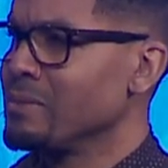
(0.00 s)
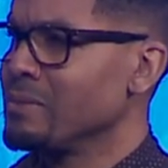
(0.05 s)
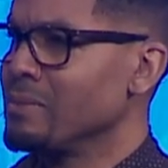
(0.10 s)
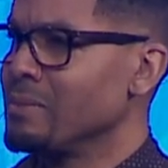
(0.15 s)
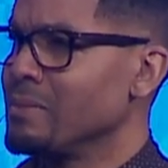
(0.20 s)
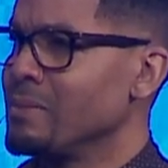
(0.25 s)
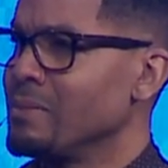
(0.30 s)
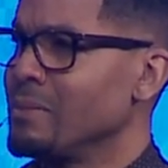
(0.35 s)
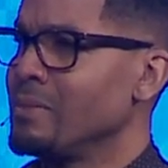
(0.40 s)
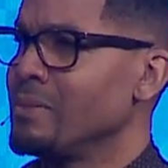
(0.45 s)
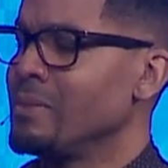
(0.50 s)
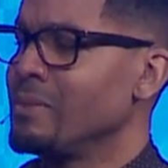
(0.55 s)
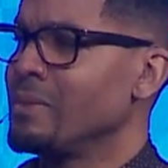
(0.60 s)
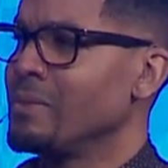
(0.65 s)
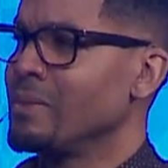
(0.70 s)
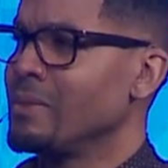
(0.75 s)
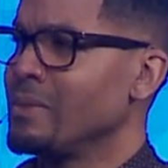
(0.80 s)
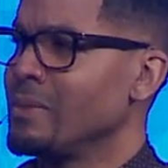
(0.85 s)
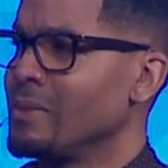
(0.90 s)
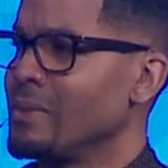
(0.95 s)

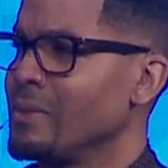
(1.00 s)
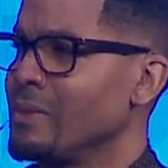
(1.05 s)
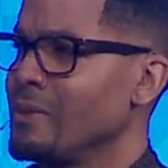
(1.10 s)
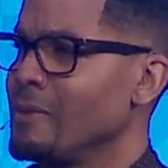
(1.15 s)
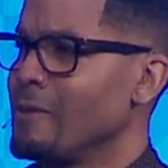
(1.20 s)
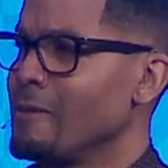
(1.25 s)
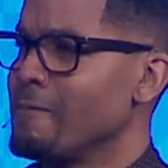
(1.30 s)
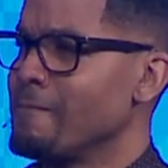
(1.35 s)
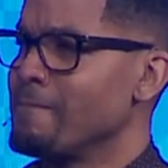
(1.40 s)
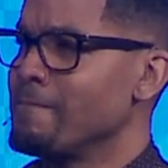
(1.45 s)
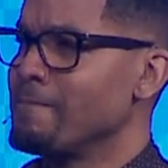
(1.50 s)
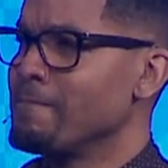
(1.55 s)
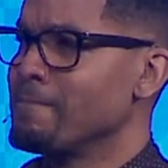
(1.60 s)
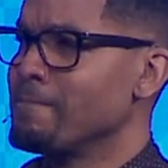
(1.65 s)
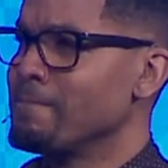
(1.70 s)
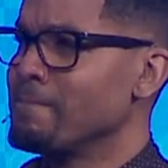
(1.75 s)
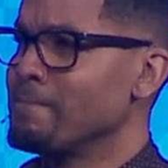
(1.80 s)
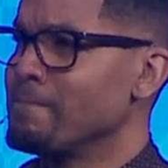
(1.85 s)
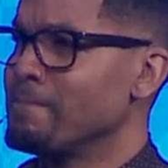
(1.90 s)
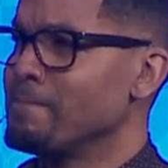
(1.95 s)

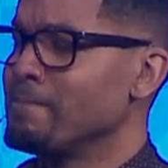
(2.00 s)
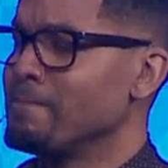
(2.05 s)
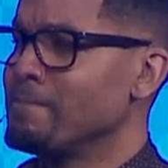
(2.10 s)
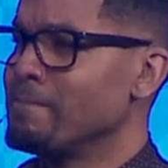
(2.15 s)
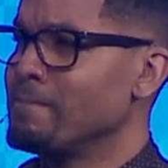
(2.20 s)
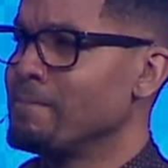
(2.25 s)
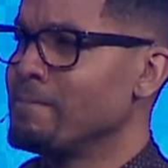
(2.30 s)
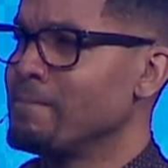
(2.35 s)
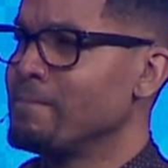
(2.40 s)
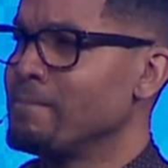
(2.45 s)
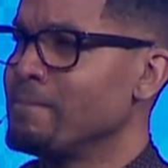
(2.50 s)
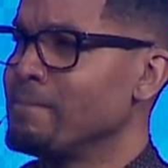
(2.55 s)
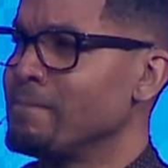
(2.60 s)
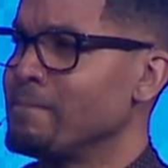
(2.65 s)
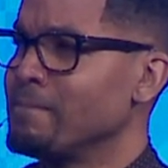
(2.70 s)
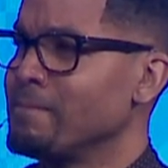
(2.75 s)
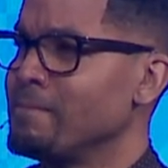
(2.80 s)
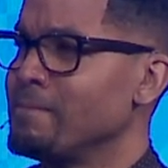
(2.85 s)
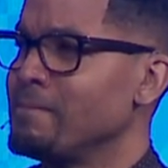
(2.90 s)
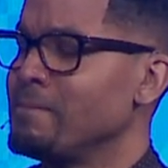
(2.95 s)

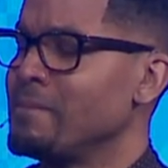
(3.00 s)
Nobody speaks.